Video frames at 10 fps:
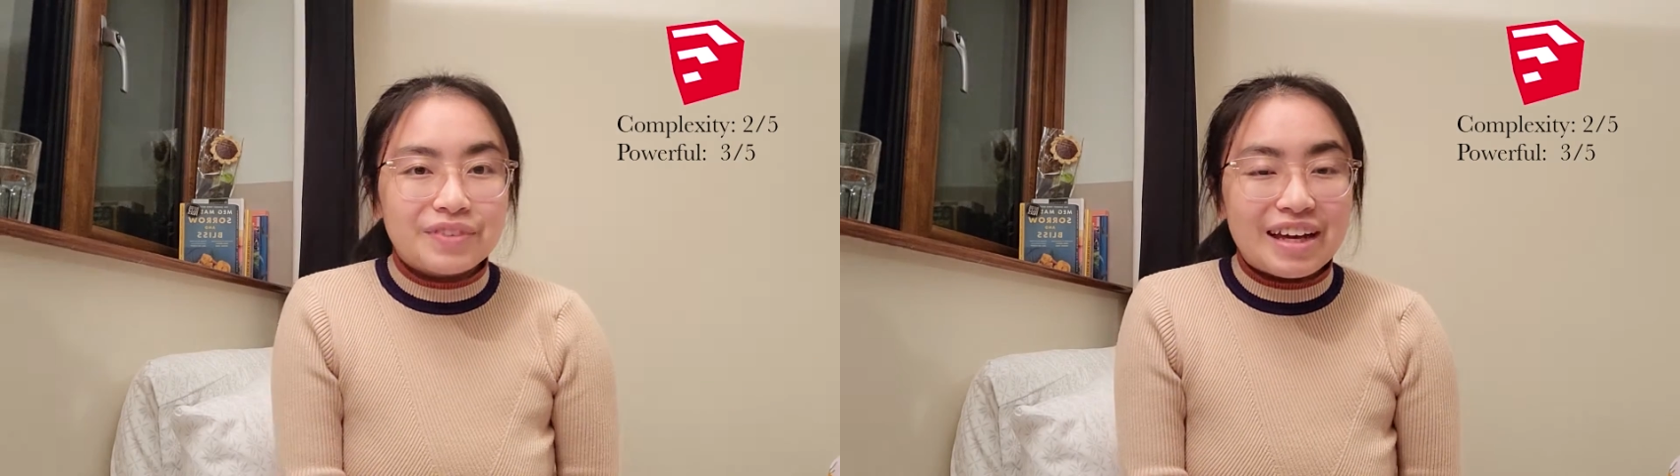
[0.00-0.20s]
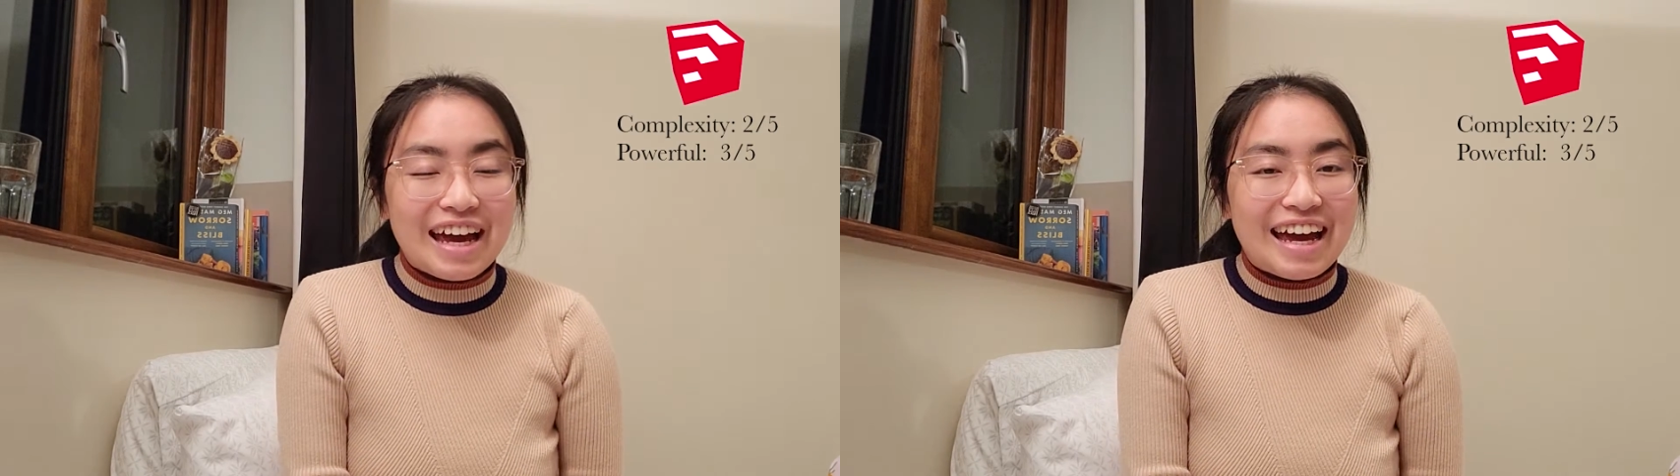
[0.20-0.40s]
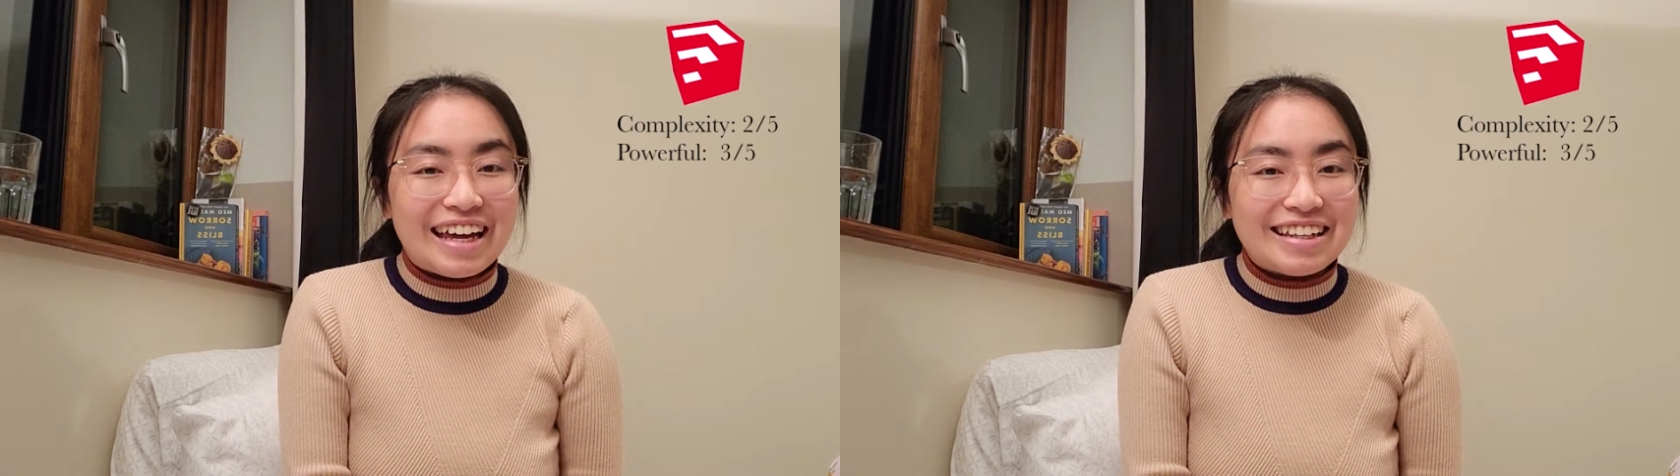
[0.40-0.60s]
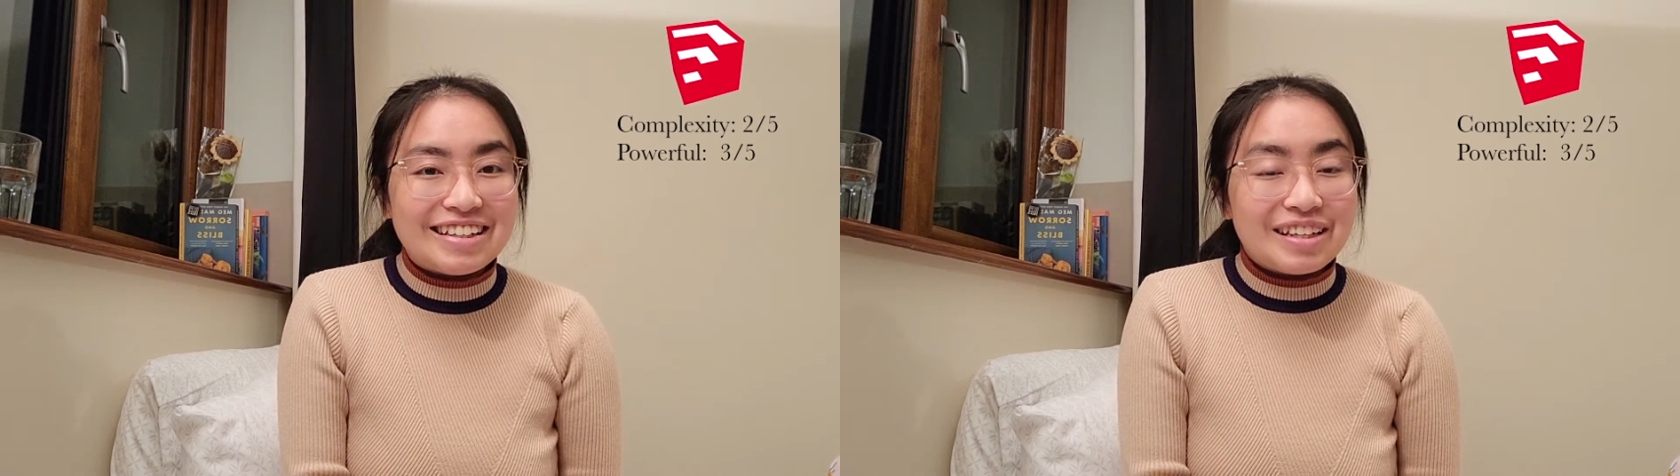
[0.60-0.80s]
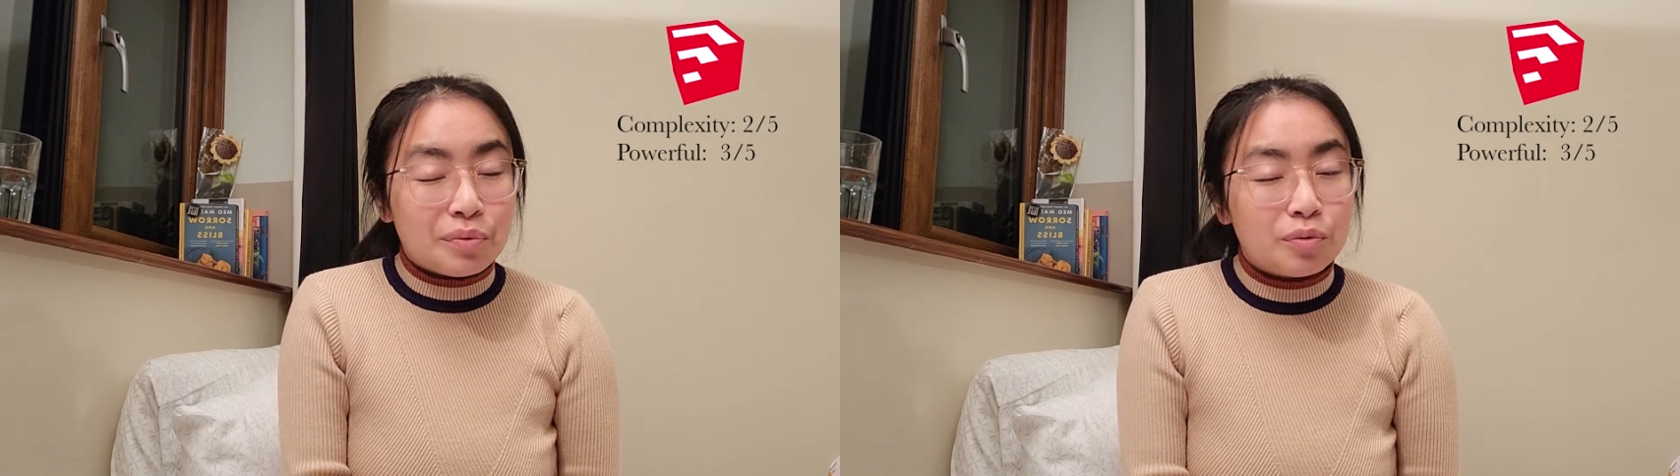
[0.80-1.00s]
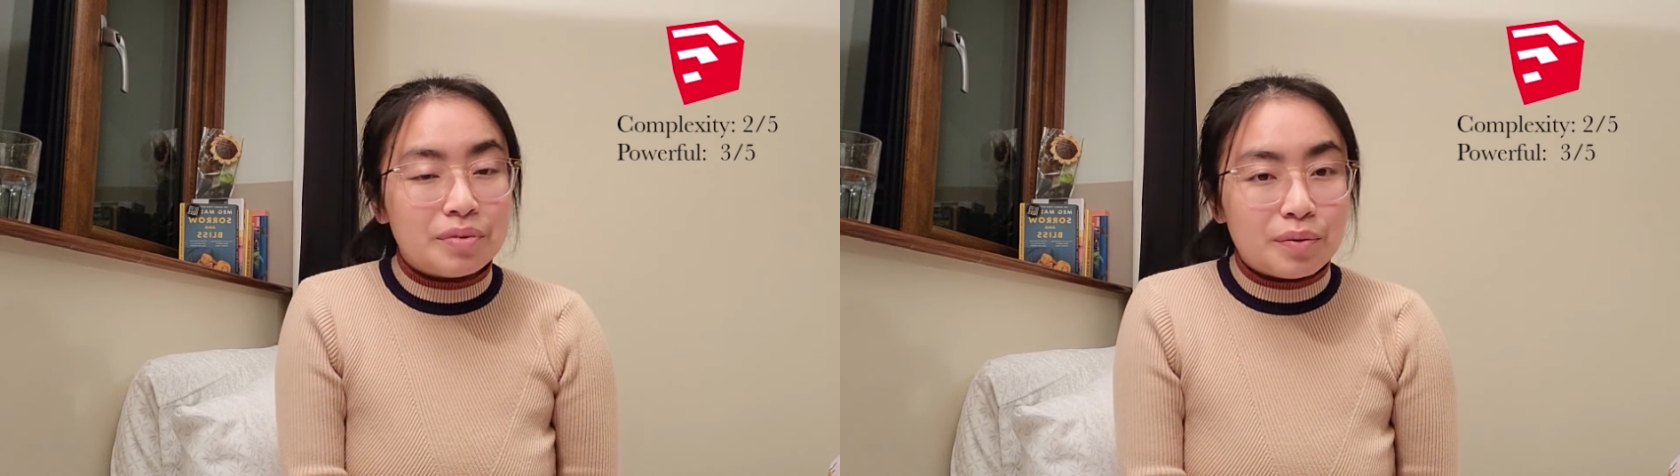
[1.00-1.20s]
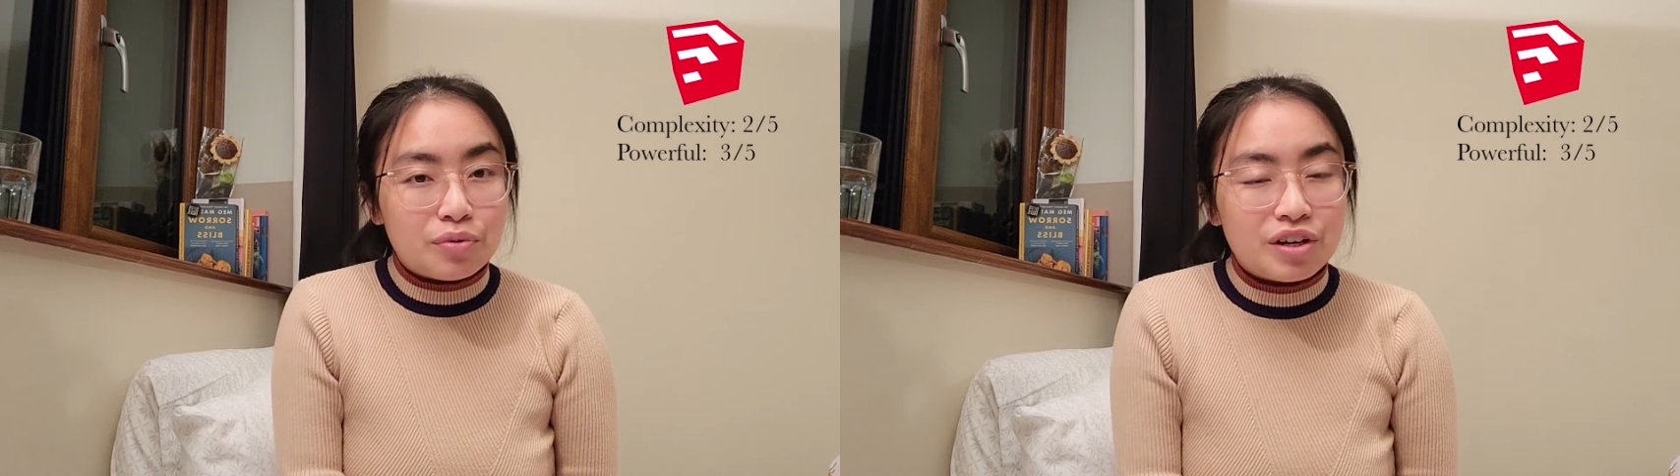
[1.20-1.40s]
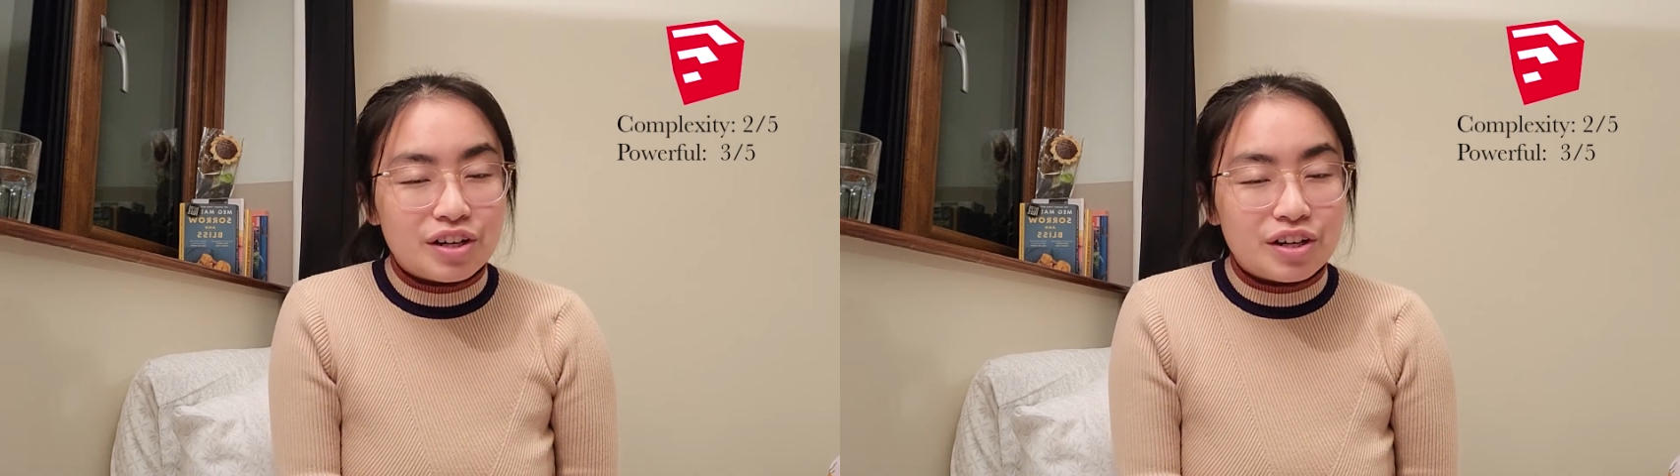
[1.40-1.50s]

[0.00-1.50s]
and it would be a pretty